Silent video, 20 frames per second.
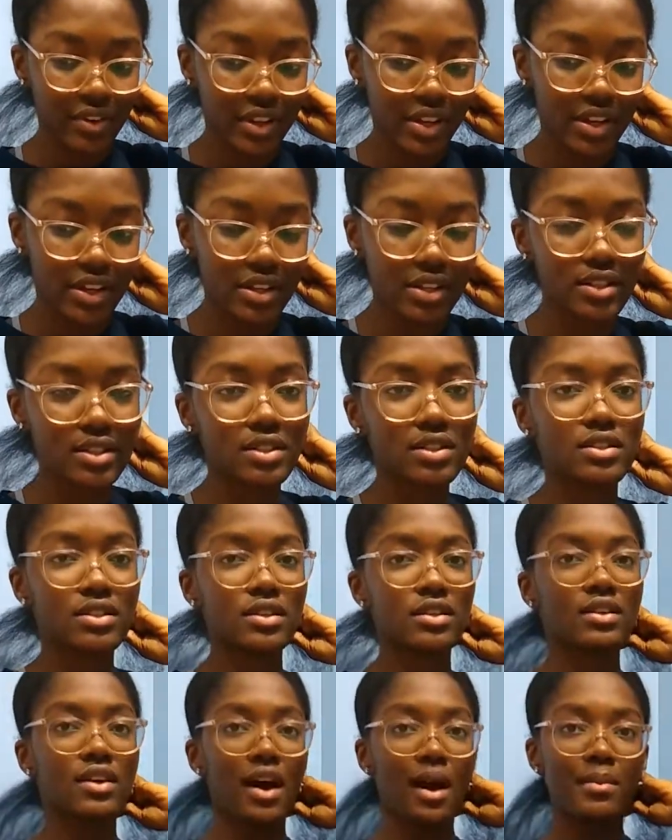for this.
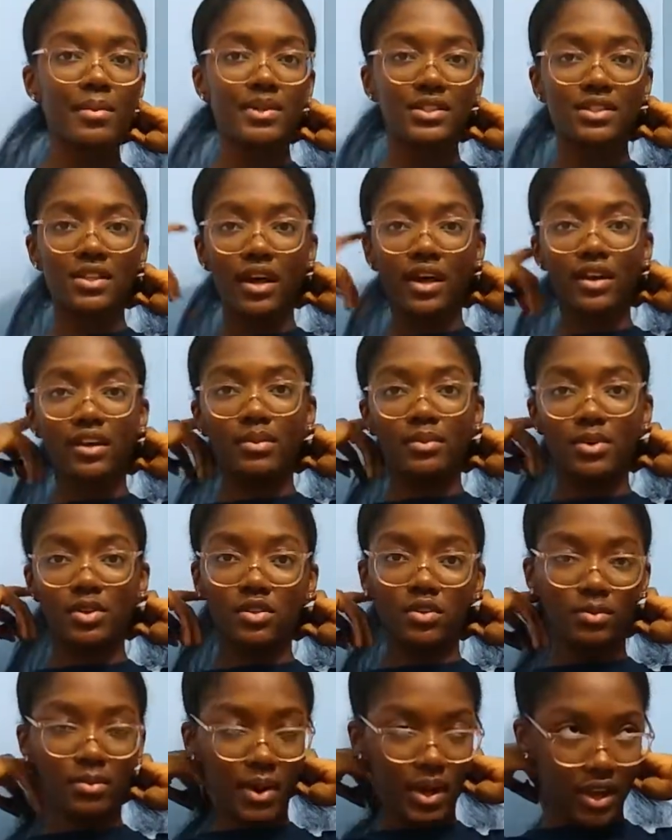I'm excited to be
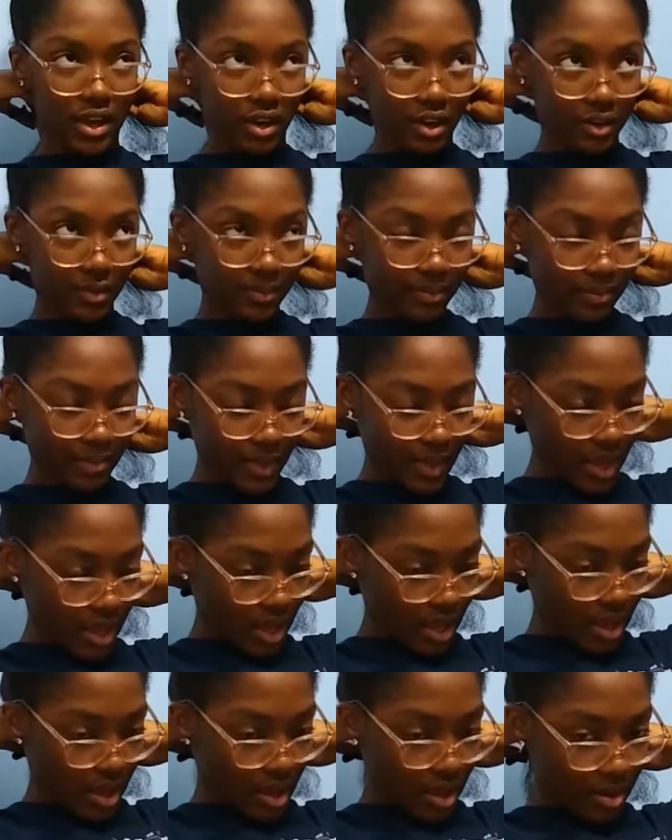doing my hair,
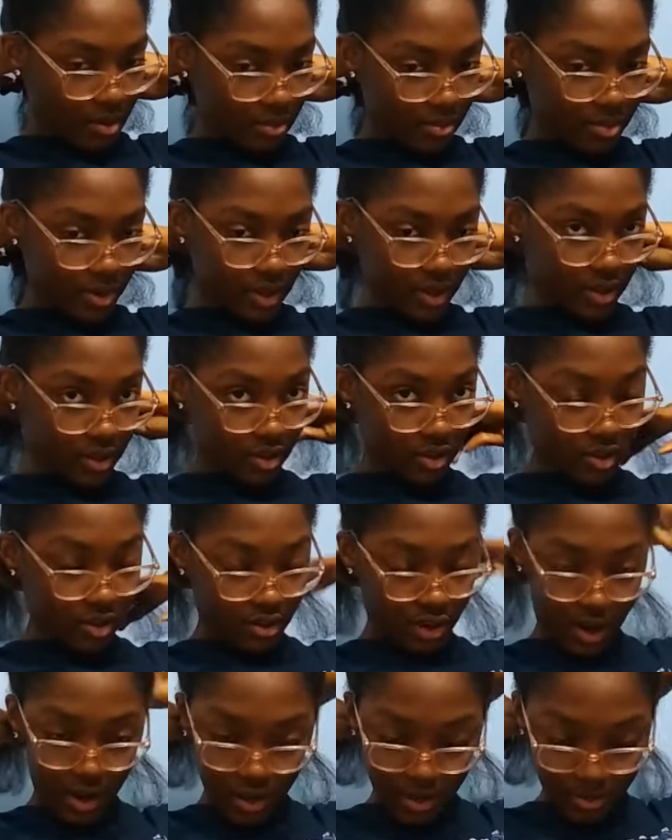but
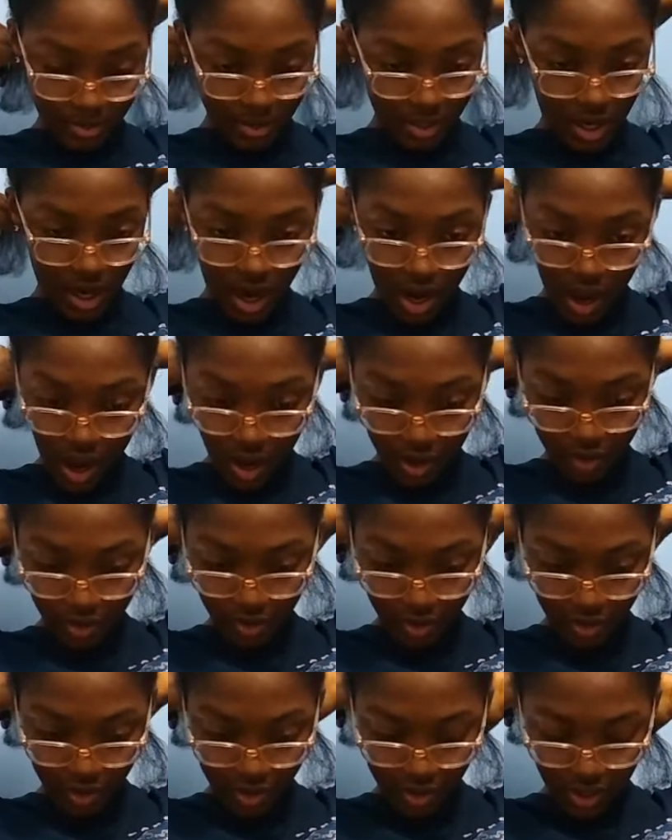girl, I am
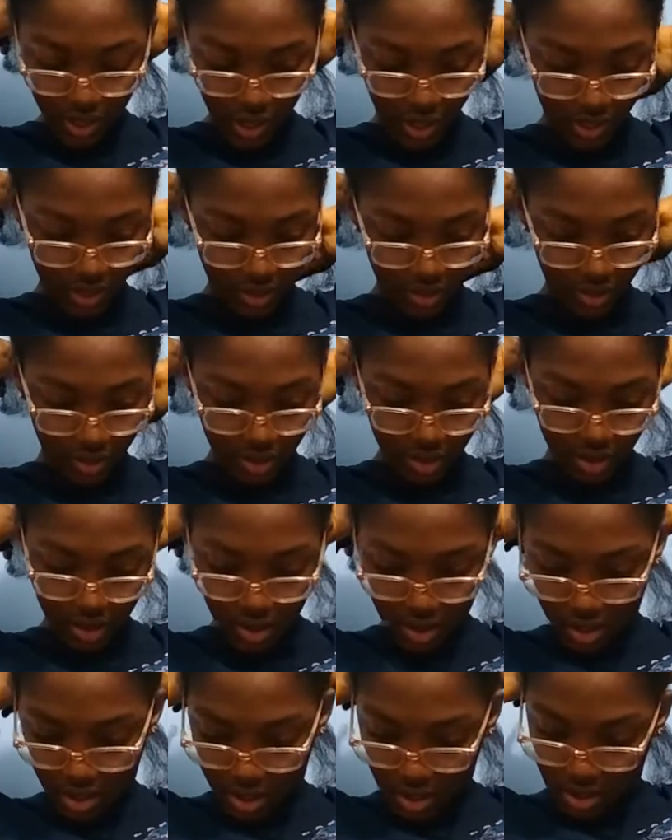tired.
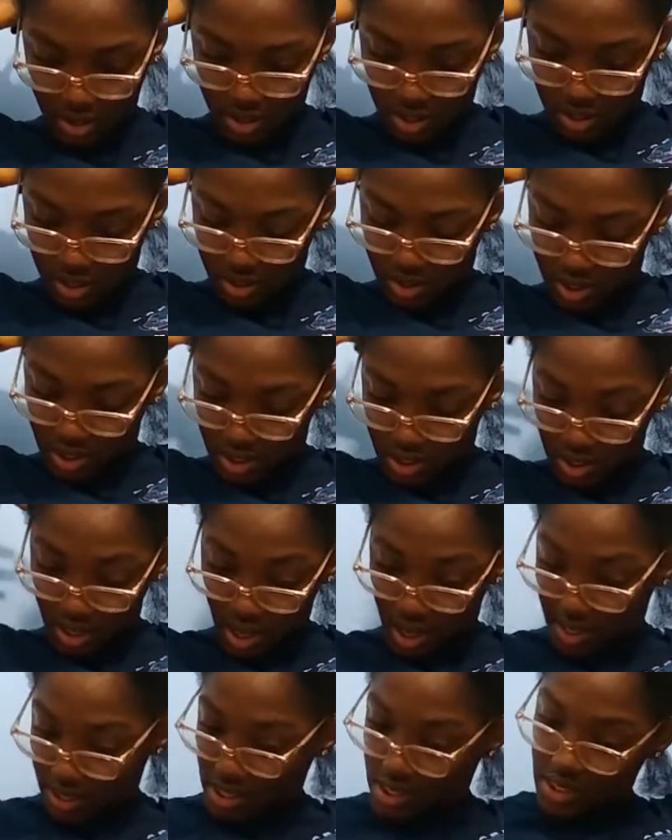This one is
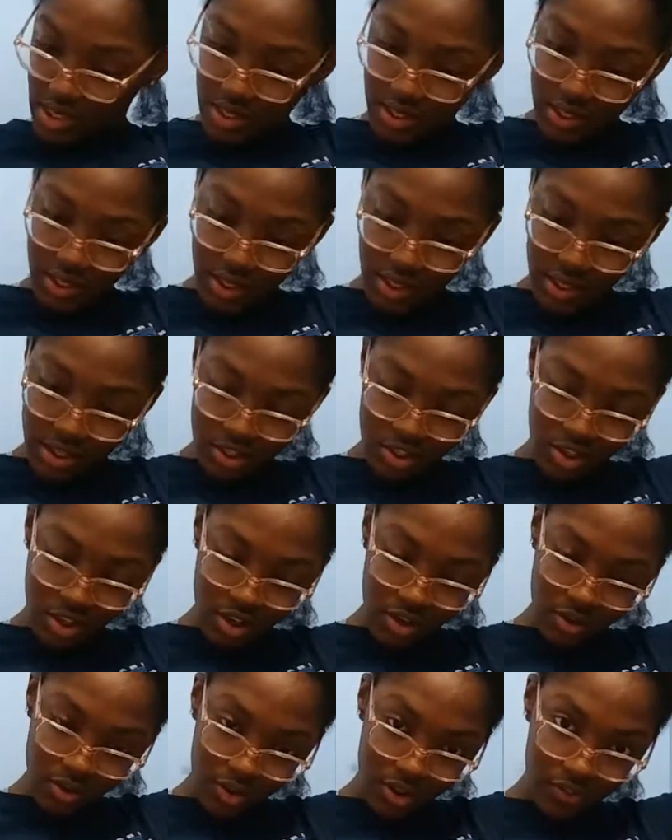not easy,
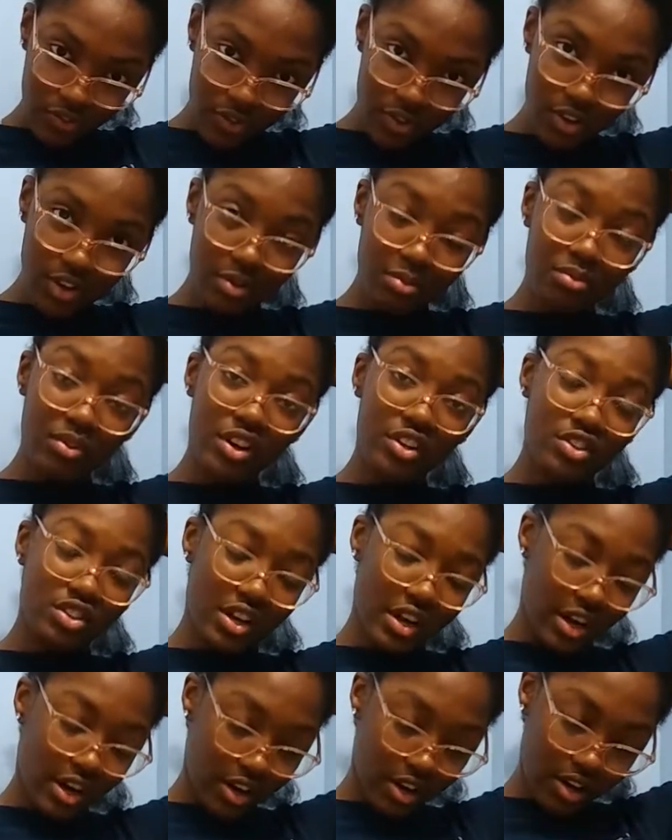so if you can braid
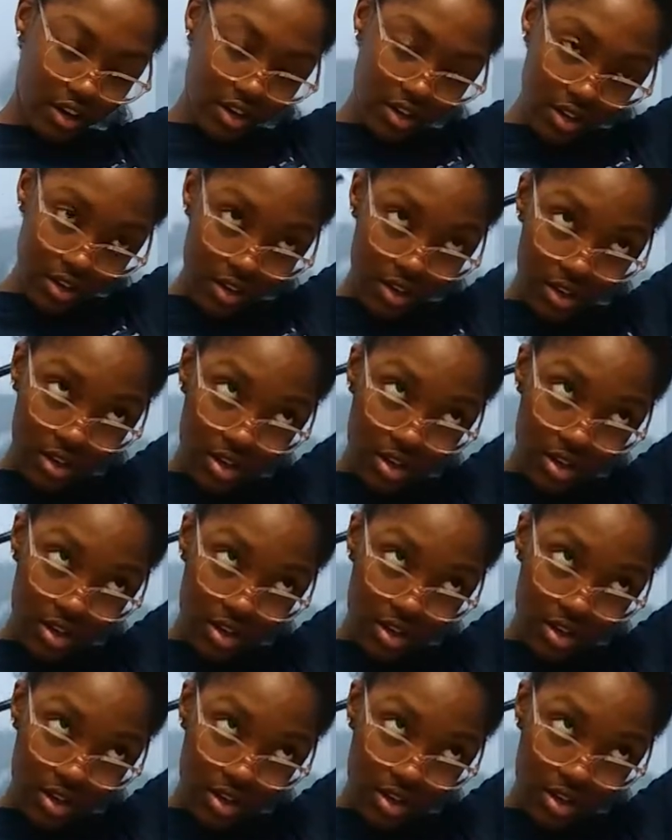your hair,